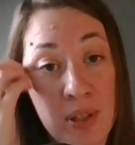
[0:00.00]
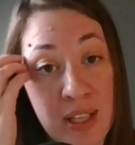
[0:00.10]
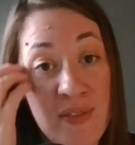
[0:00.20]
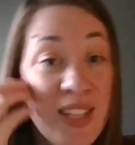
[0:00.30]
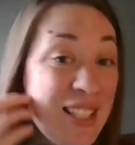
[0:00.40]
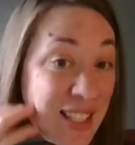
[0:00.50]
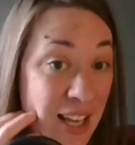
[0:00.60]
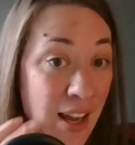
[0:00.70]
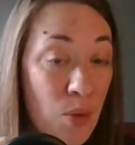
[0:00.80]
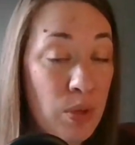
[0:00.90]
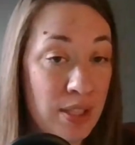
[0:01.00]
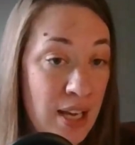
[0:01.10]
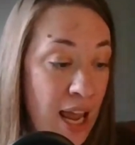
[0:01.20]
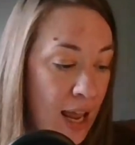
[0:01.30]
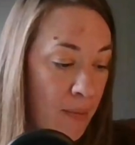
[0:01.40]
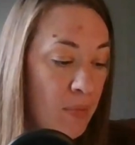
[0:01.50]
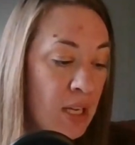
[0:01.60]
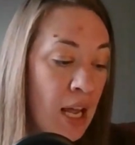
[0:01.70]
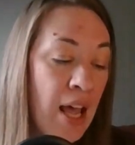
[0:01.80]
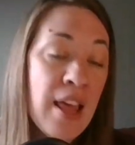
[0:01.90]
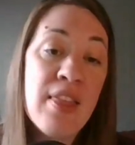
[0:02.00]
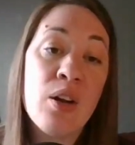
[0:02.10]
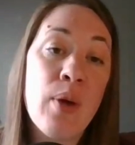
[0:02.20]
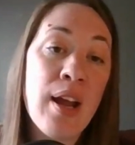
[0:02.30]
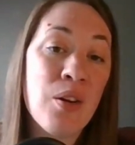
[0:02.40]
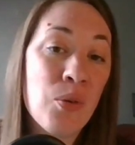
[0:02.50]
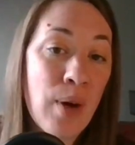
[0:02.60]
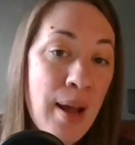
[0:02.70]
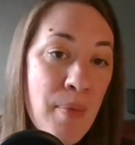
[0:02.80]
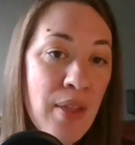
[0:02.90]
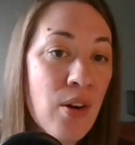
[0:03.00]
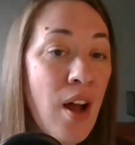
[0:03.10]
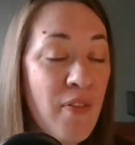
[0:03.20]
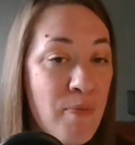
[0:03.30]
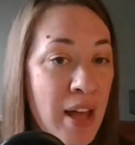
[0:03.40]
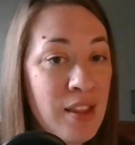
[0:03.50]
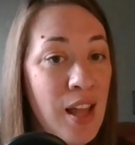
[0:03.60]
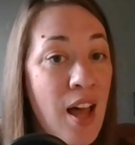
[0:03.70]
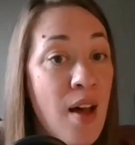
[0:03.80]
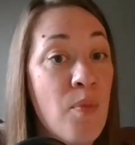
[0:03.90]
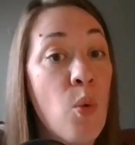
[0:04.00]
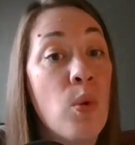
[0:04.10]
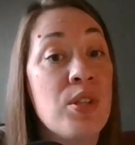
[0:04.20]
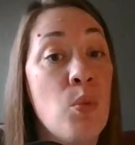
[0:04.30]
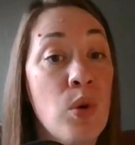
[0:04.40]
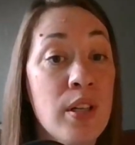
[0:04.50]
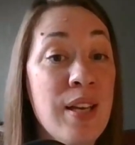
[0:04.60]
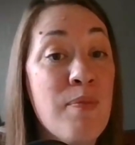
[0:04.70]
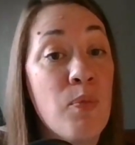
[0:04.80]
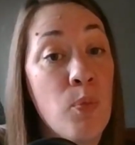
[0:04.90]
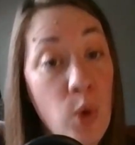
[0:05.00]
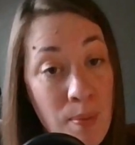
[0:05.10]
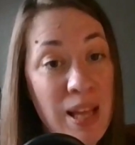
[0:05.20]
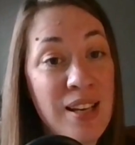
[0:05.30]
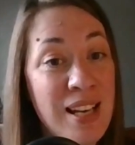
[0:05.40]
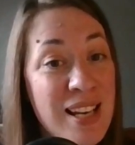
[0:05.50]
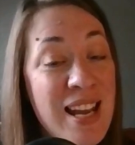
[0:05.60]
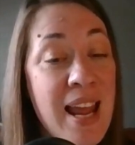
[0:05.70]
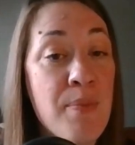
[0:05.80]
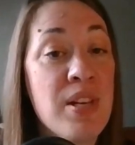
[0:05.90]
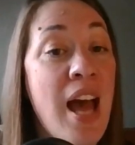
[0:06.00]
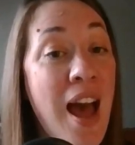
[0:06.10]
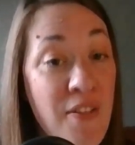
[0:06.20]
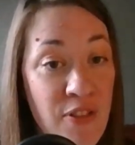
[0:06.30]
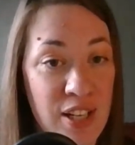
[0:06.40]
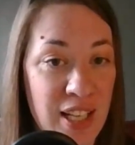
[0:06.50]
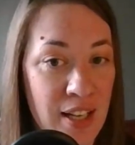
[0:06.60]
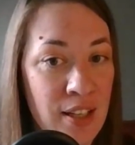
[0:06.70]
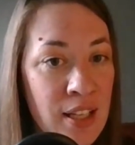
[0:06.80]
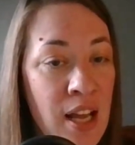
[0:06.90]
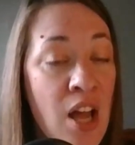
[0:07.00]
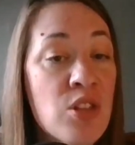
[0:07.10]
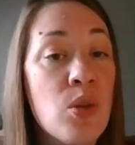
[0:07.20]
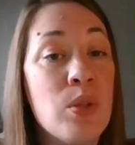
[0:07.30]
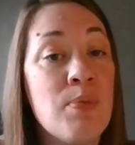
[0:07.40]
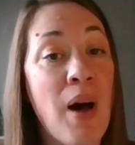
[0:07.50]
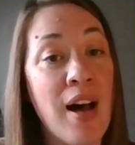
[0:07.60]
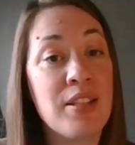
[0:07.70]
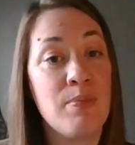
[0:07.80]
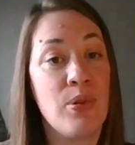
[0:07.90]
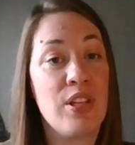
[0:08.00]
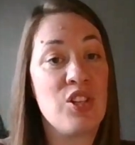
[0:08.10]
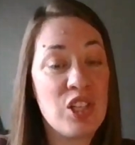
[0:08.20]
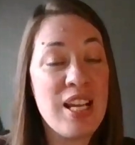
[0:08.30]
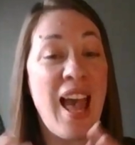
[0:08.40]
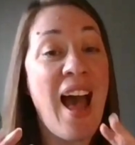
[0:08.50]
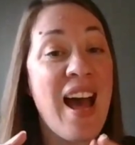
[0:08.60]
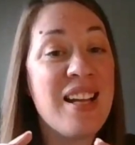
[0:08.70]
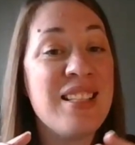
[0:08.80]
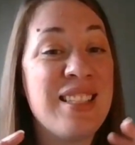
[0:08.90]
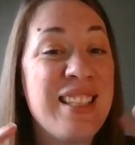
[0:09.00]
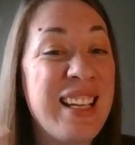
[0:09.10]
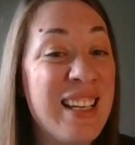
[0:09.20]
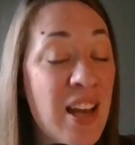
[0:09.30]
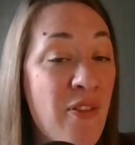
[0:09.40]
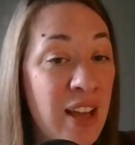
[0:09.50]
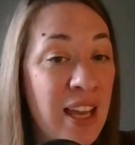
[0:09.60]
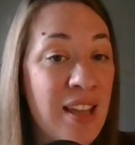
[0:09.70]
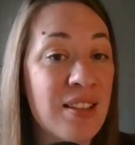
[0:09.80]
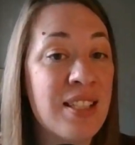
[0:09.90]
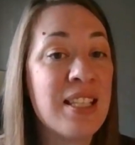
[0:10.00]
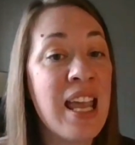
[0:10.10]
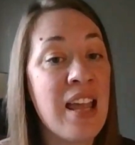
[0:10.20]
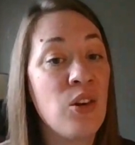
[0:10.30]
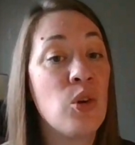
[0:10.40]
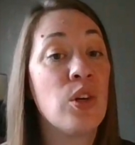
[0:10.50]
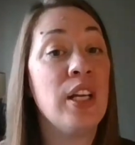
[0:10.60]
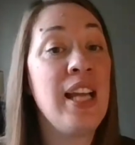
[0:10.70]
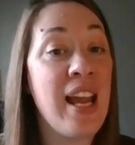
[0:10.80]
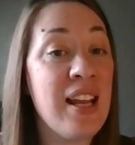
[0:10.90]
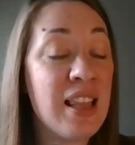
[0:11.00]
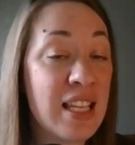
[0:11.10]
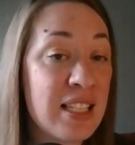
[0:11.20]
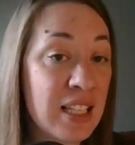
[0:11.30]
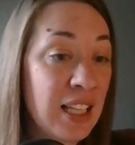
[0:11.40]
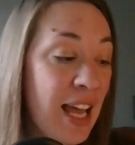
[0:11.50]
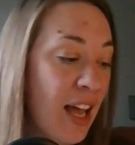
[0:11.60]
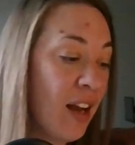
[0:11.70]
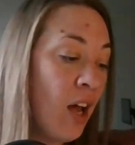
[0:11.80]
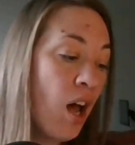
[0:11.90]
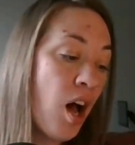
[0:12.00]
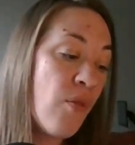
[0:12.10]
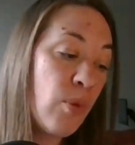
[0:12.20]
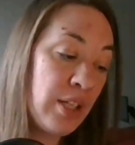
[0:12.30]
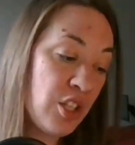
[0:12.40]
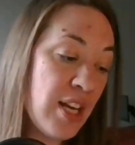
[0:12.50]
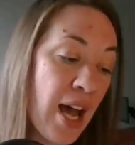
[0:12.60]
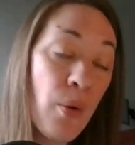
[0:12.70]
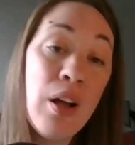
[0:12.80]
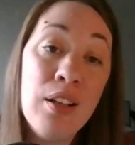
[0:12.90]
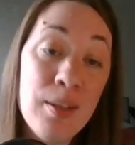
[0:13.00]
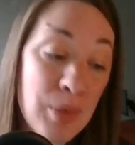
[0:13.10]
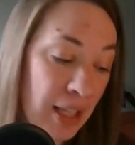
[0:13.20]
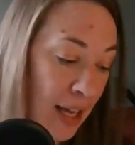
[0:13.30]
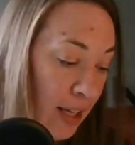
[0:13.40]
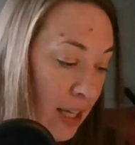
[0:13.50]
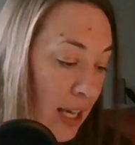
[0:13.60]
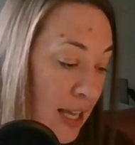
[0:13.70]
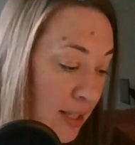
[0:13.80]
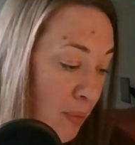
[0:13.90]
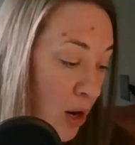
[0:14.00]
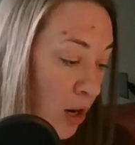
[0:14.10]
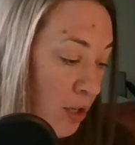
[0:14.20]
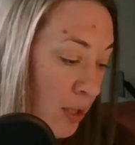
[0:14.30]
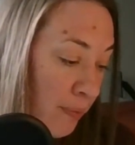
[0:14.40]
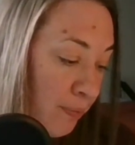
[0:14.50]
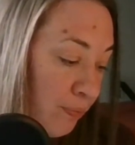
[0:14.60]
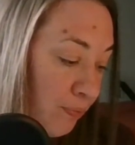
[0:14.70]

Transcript: believe the city was named, the great-grandmother of Bethlehem was a woman named Ephratah. So it's possible that she had significance in creating this clan of which now Elimelech is a part.